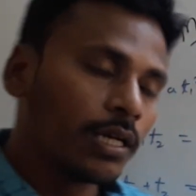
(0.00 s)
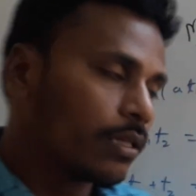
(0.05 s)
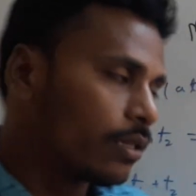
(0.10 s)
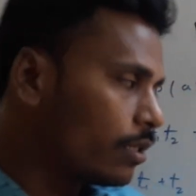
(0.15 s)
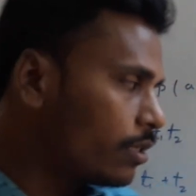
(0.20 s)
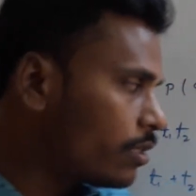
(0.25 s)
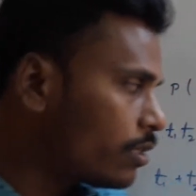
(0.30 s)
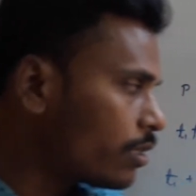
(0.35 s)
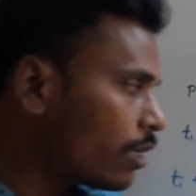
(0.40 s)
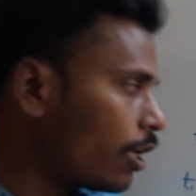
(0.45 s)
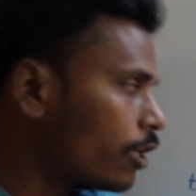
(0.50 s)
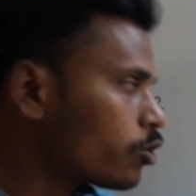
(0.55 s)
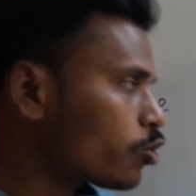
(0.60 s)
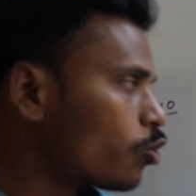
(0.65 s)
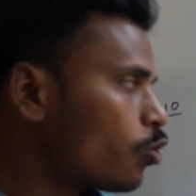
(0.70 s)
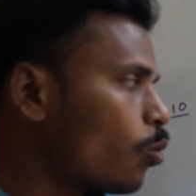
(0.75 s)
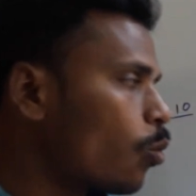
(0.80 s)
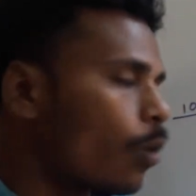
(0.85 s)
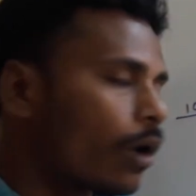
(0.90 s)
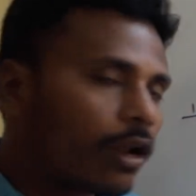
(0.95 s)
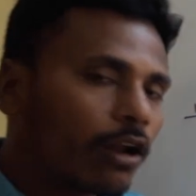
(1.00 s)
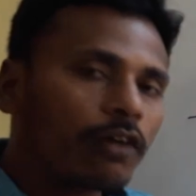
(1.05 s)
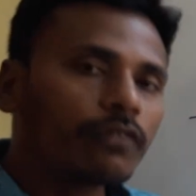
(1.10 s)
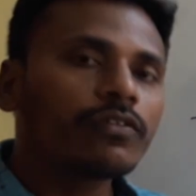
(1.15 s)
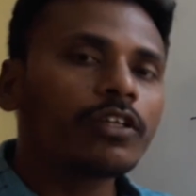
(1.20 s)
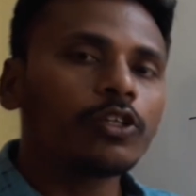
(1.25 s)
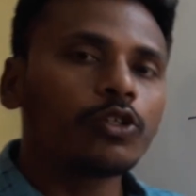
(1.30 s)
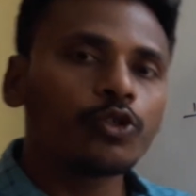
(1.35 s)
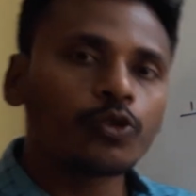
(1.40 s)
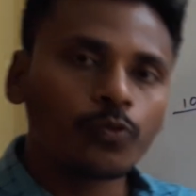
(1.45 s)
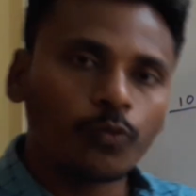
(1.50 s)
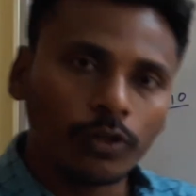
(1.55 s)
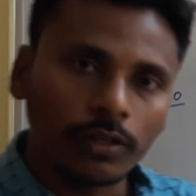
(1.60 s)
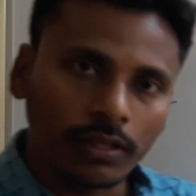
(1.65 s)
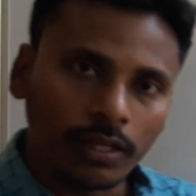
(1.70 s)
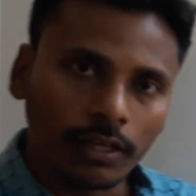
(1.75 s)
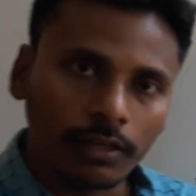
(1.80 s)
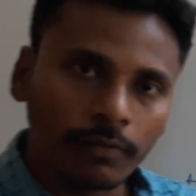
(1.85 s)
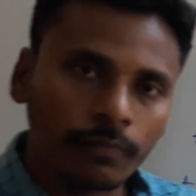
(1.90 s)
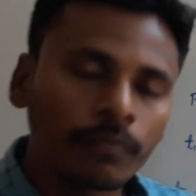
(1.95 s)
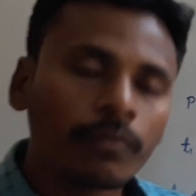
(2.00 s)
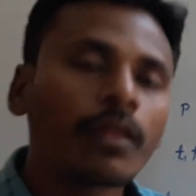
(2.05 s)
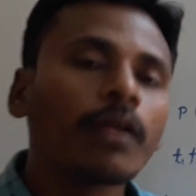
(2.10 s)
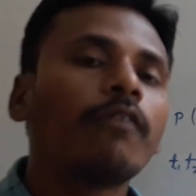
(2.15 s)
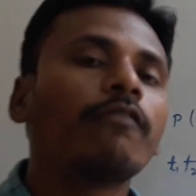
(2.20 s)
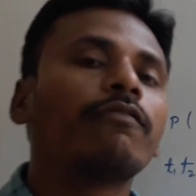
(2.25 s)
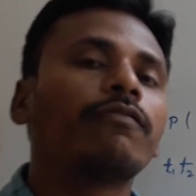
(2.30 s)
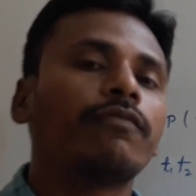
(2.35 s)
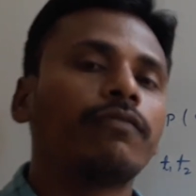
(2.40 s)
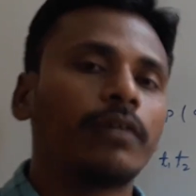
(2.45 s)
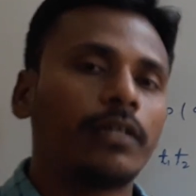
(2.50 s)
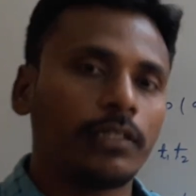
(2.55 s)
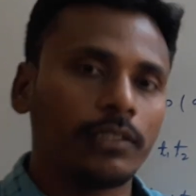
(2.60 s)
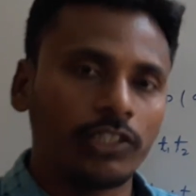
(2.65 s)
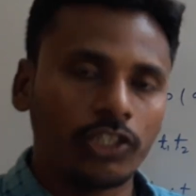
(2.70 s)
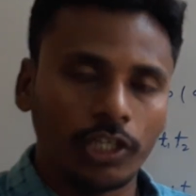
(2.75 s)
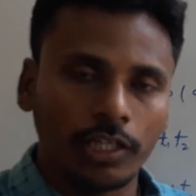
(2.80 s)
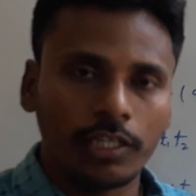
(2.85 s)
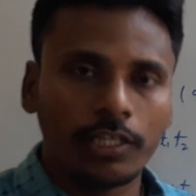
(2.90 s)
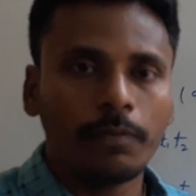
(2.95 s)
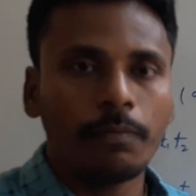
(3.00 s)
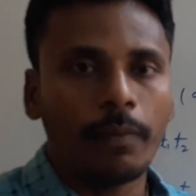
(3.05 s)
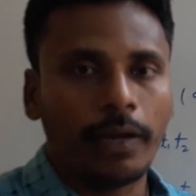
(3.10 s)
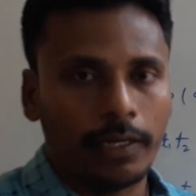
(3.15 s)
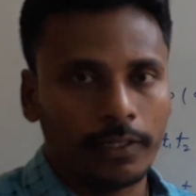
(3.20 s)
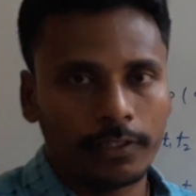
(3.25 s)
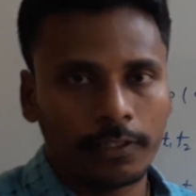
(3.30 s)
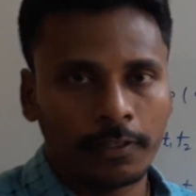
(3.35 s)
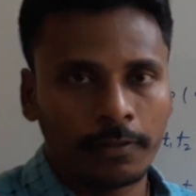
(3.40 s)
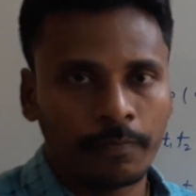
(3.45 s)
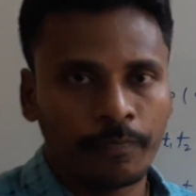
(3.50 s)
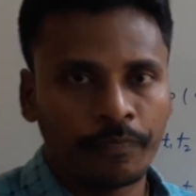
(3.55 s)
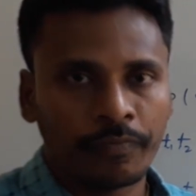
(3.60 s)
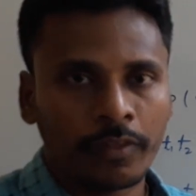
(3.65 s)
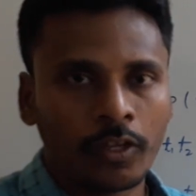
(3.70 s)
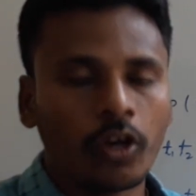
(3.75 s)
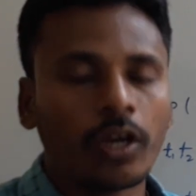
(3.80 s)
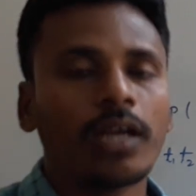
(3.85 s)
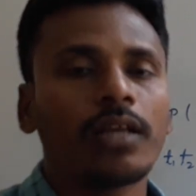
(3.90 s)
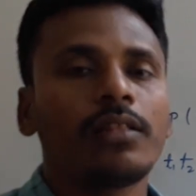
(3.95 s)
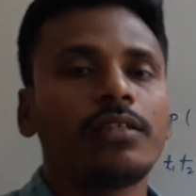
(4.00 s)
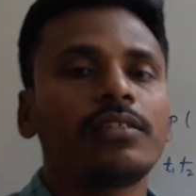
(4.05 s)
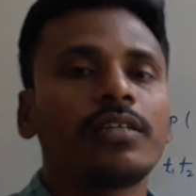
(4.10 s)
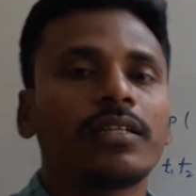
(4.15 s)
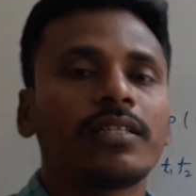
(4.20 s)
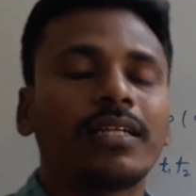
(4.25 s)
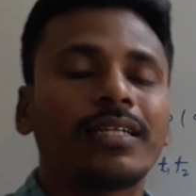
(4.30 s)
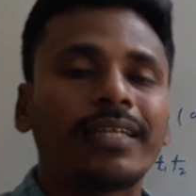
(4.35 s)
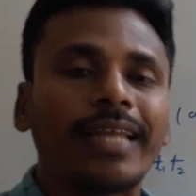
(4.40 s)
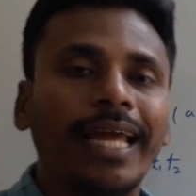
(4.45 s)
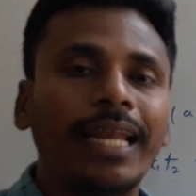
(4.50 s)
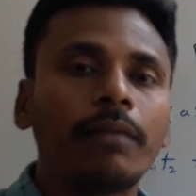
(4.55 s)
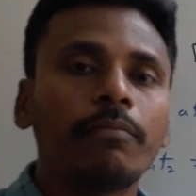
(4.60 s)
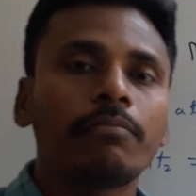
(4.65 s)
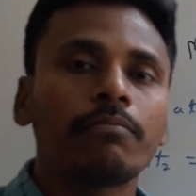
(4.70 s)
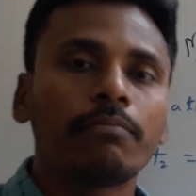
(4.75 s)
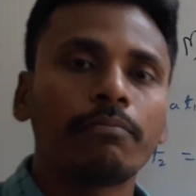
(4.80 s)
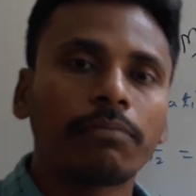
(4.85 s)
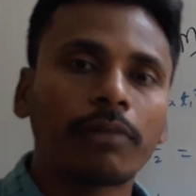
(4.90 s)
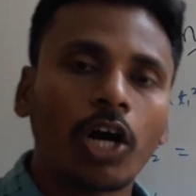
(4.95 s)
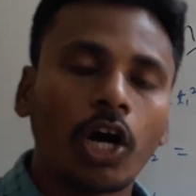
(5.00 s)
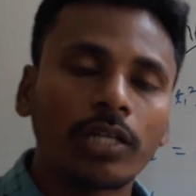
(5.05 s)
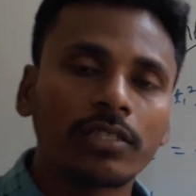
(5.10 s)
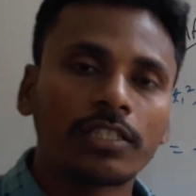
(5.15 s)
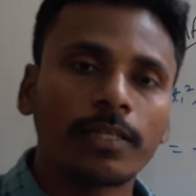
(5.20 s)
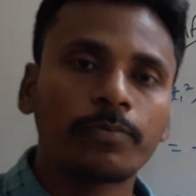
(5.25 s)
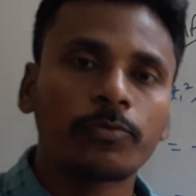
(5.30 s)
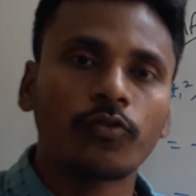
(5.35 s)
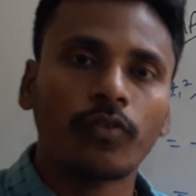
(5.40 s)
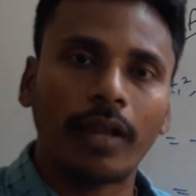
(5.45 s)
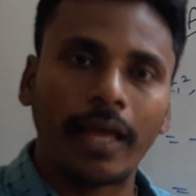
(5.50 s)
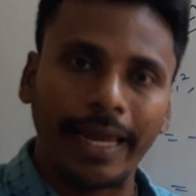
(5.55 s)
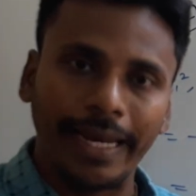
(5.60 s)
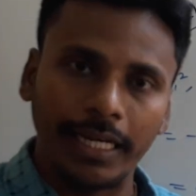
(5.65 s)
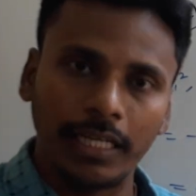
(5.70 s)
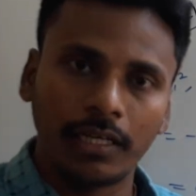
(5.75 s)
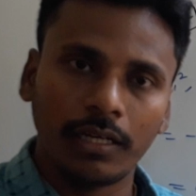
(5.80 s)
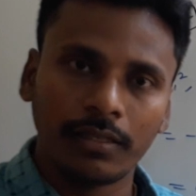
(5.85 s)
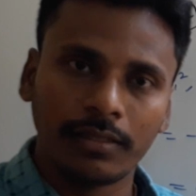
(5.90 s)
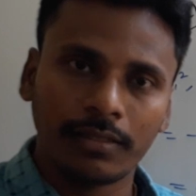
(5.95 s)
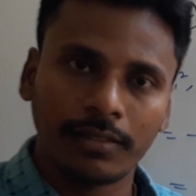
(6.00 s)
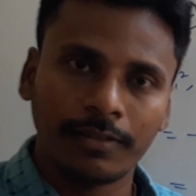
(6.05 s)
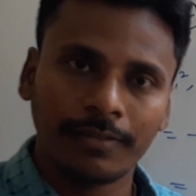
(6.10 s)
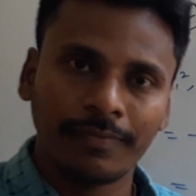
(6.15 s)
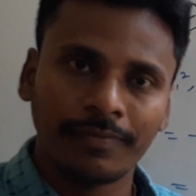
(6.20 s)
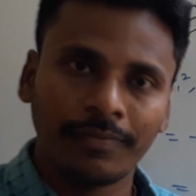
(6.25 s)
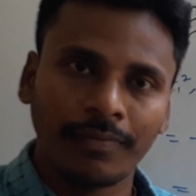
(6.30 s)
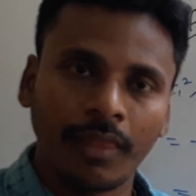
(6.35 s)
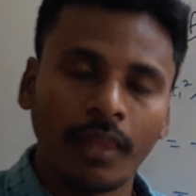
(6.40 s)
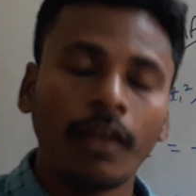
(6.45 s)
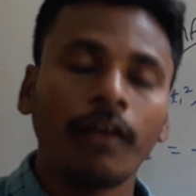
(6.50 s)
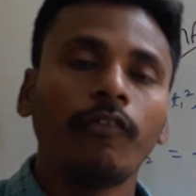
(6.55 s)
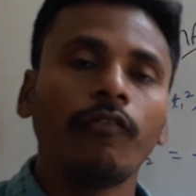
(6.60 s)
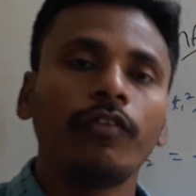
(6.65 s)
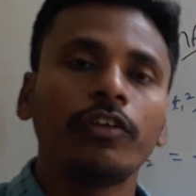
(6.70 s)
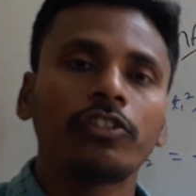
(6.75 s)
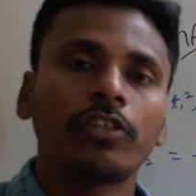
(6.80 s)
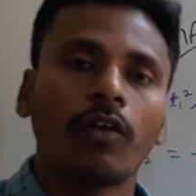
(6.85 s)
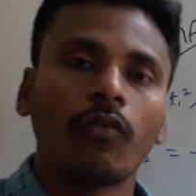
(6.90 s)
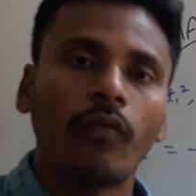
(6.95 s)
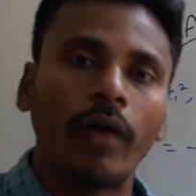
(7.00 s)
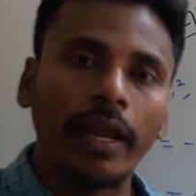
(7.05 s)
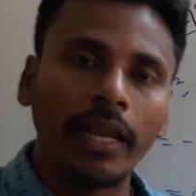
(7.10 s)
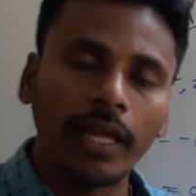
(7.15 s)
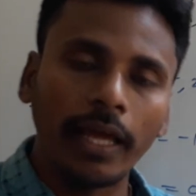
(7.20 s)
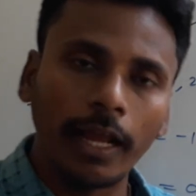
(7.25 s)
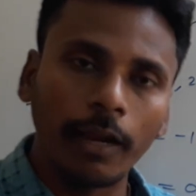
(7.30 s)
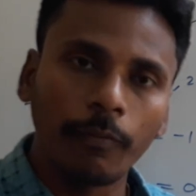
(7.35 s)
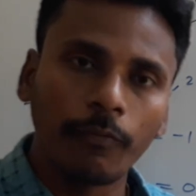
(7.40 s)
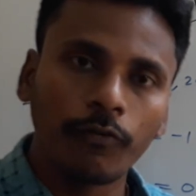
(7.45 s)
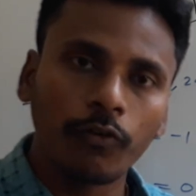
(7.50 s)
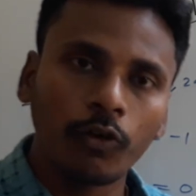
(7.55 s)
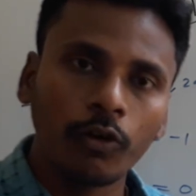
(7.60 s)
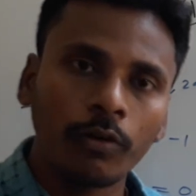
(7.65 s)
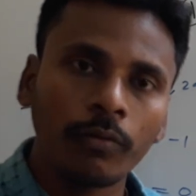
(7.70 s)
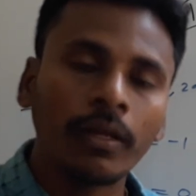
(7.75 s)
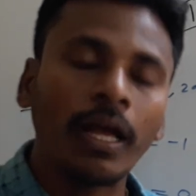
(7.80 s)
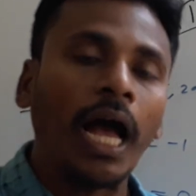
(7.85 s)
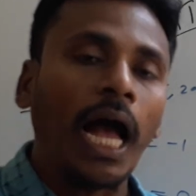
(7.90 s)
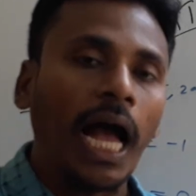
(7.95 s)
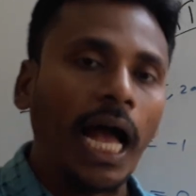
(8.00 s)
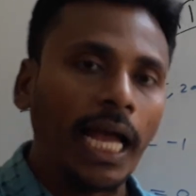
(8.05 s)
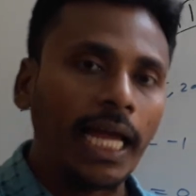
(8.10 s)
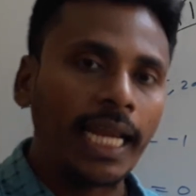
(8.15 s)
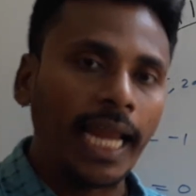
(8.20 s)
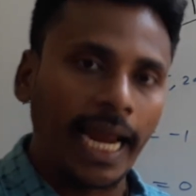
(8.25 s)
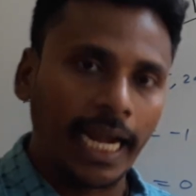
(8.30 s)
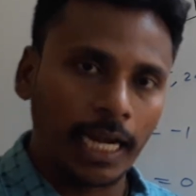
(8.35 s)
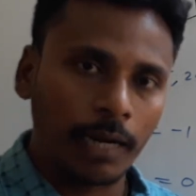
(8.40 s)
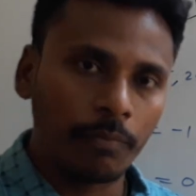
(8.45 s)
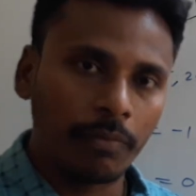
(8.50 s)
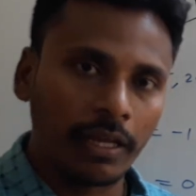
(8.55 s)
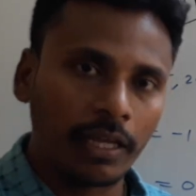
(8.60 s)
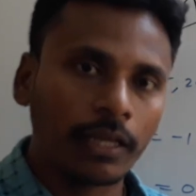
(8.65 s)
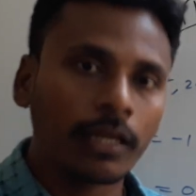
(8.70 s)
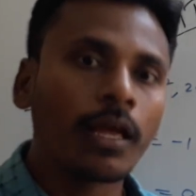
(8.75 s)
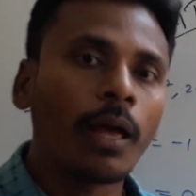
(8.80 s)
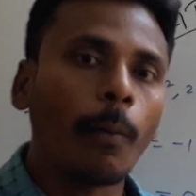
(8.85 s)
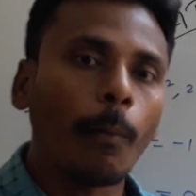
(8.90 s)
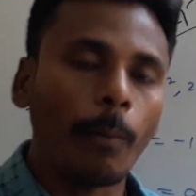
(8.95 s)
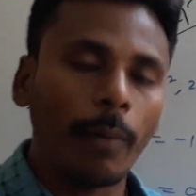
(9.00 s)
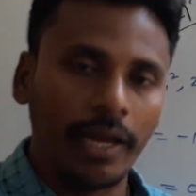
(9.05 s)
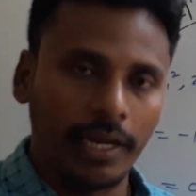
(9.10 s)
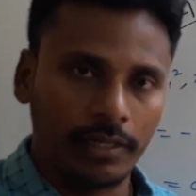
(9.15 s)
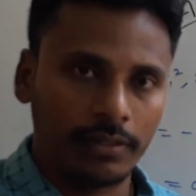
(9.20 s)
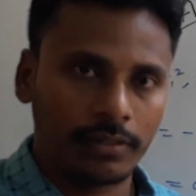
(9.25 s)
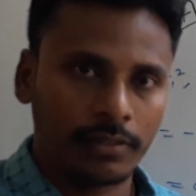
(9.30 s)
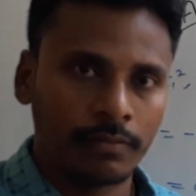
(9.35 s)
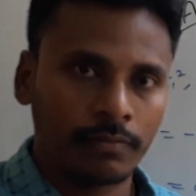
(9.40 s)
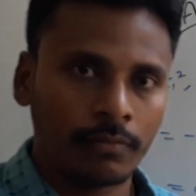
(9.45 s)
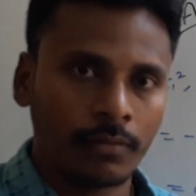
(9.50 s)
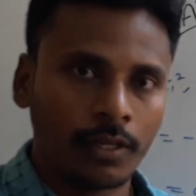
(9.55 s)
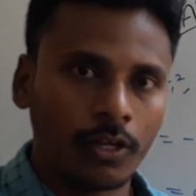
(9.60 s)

This is also one of the useful thing for JEE mains. Okay, these are the 10 conceptual ideas which are very helpful in attempting mains.